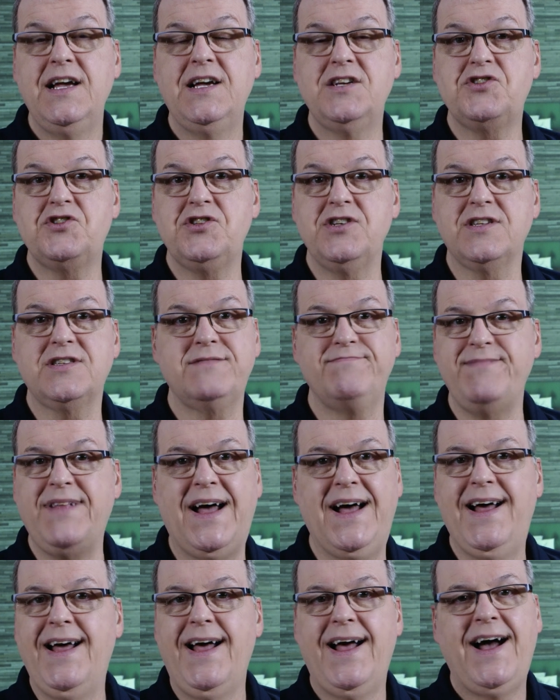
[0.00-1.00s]
It's just
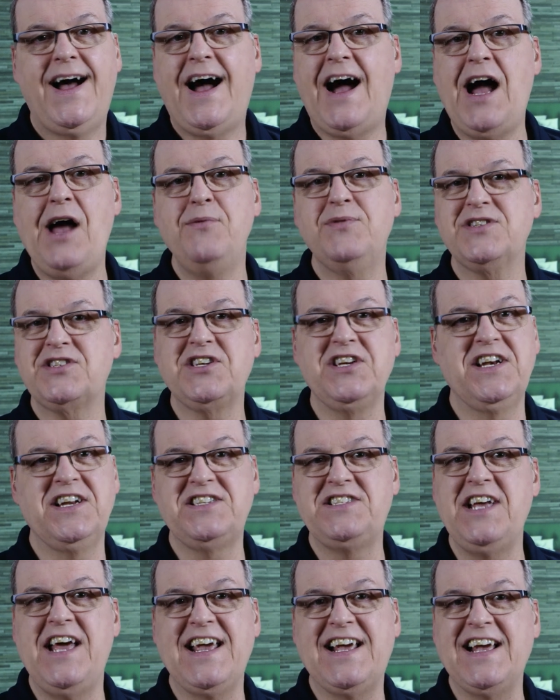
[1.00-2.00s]
I was going to
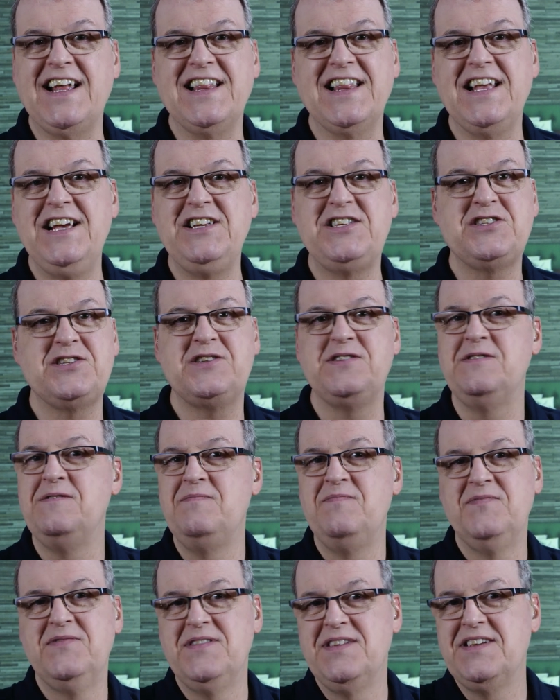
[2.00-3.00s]
take at least,
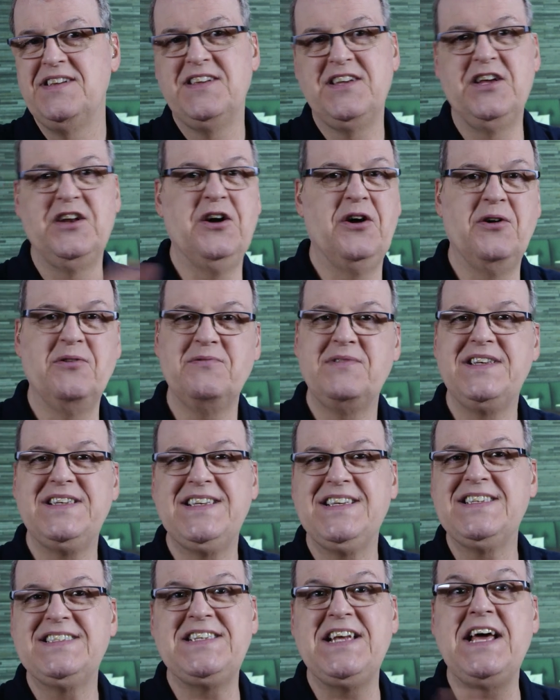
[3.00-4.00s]
you know,
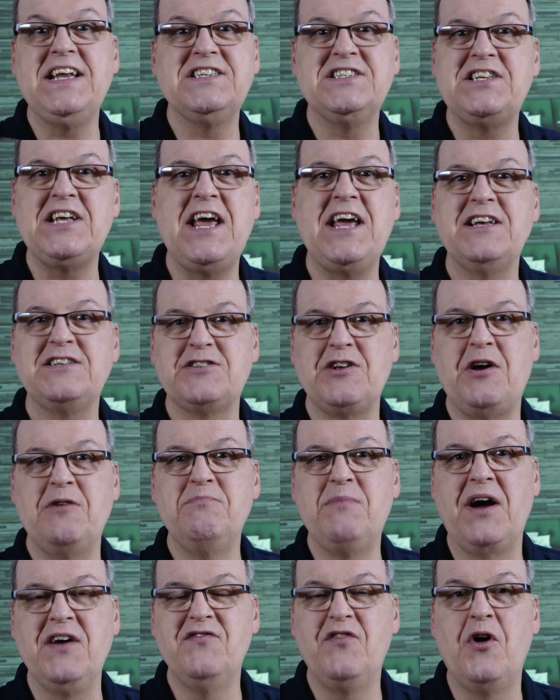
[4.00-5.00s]
10 takes
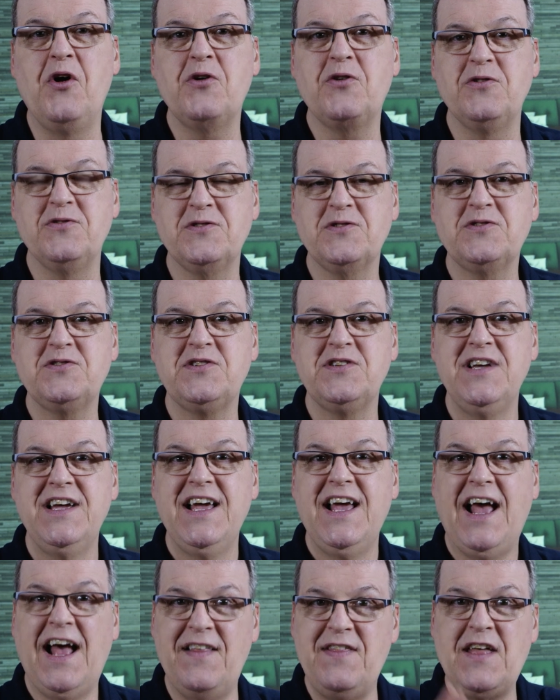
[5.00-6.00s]
on my vocals
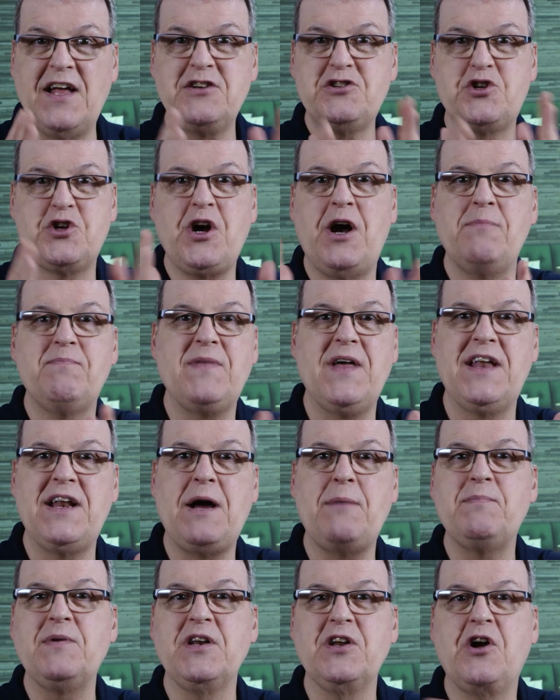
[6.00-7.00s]
and then chop that
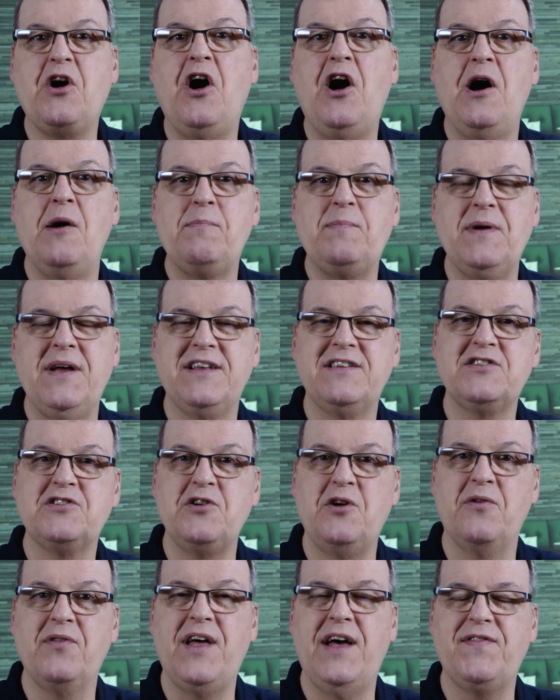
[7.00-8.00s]
up and comp it
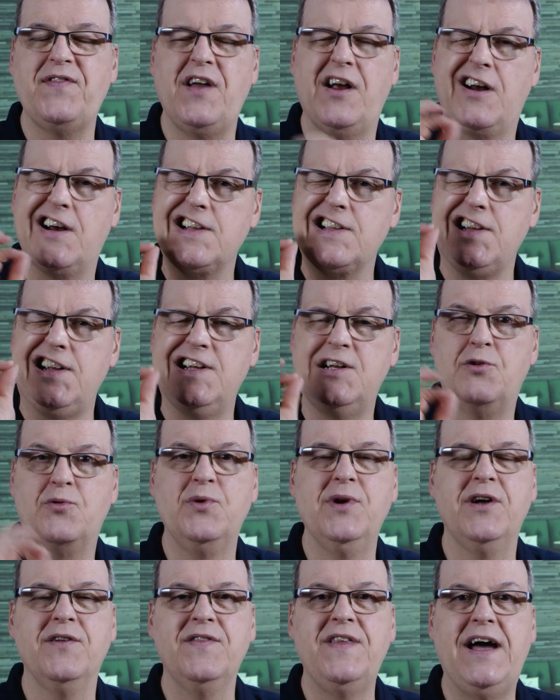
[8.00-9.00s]
so that they're
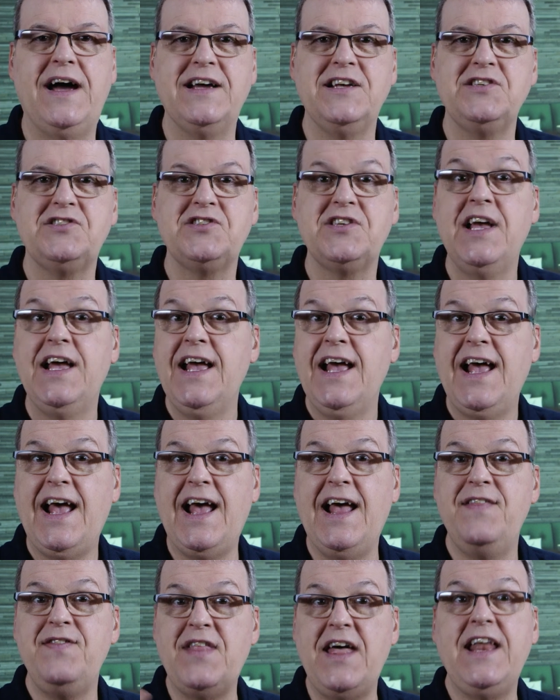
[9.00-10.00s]
real nice.
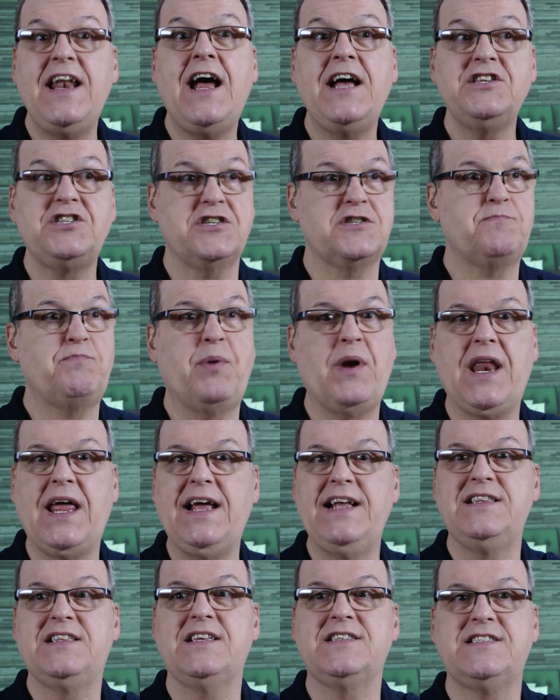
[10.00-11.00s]
And then I just
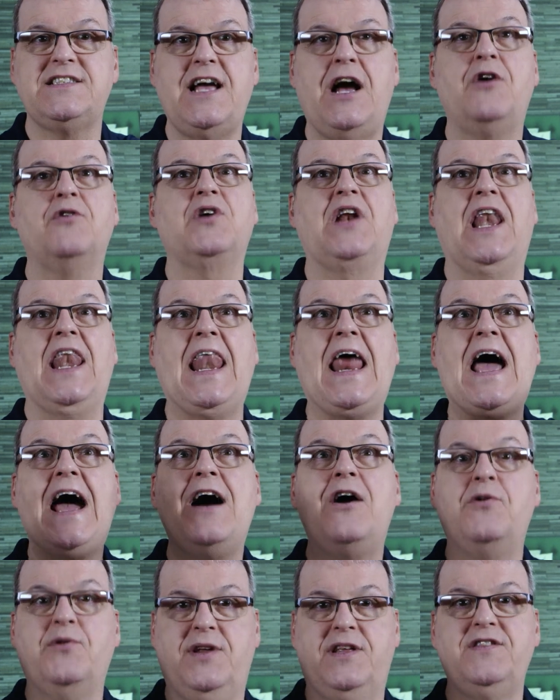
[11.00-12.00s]
played the sound
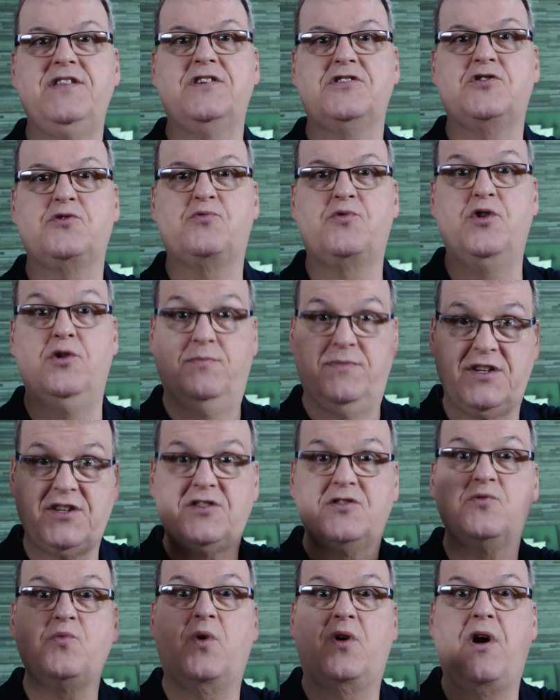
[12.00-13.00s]
loud in this room.
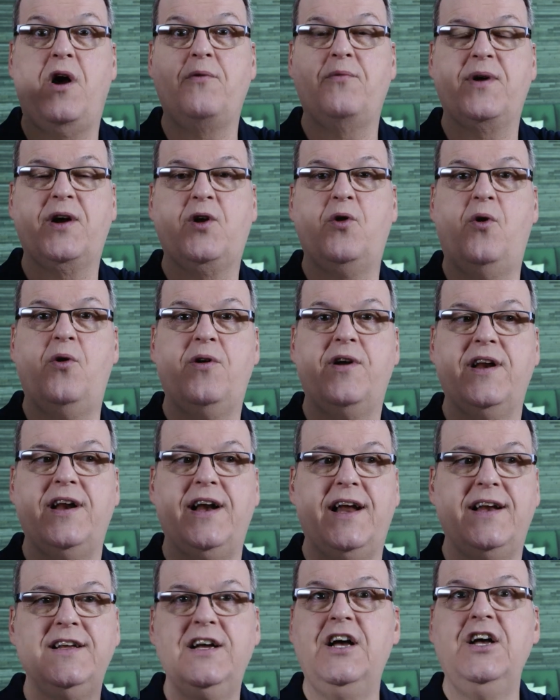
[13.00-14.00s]
This is where I recorded
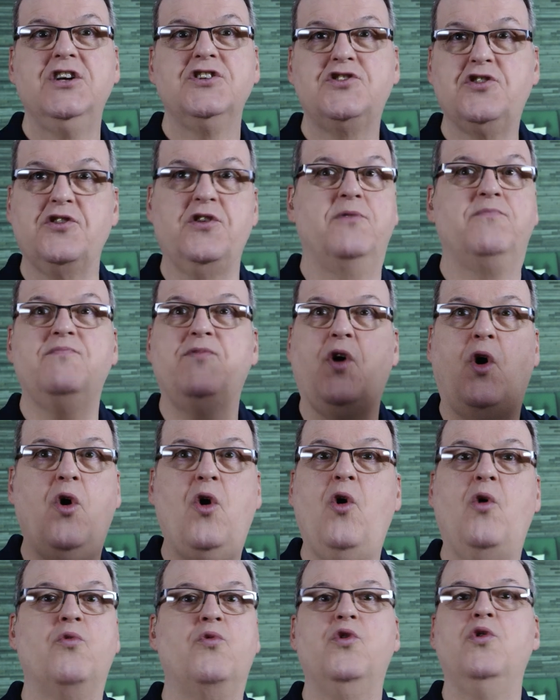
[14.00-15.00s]
it. So the
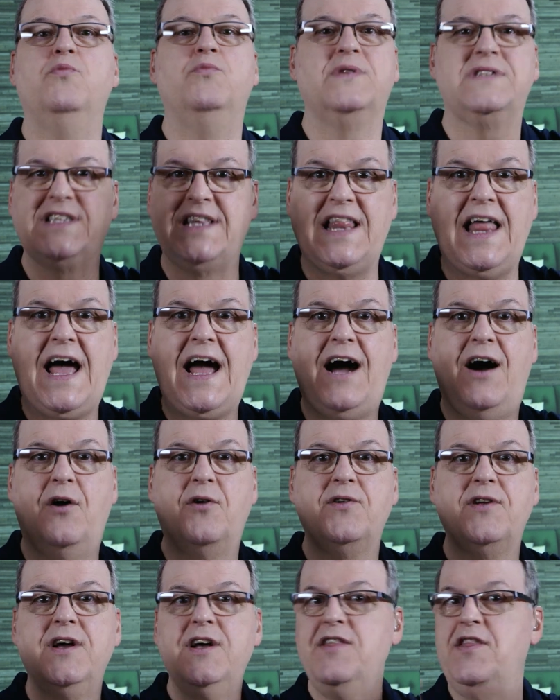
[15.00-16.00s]
whole room was
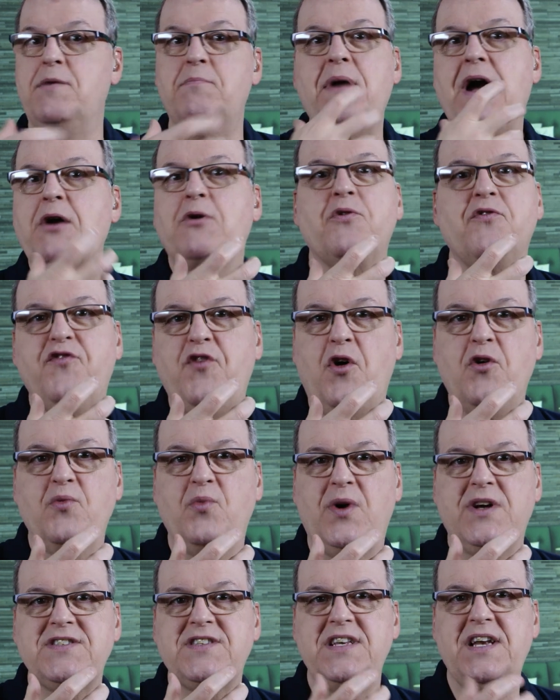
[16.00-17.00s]
loud. The microphone
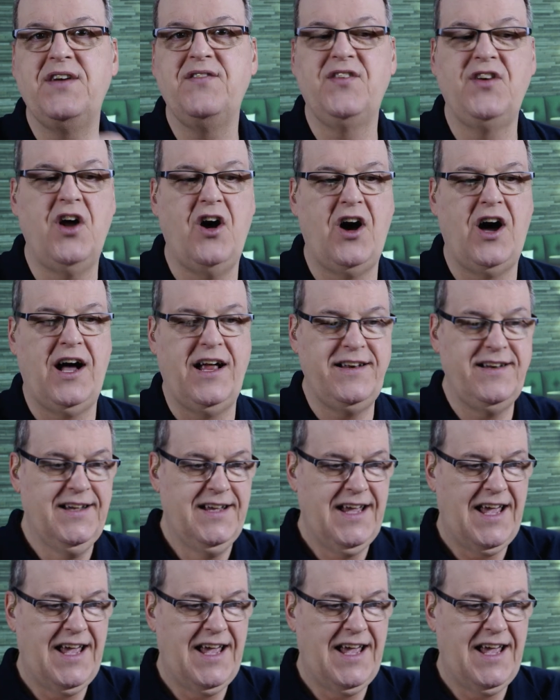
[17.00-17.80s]
wasn't even on.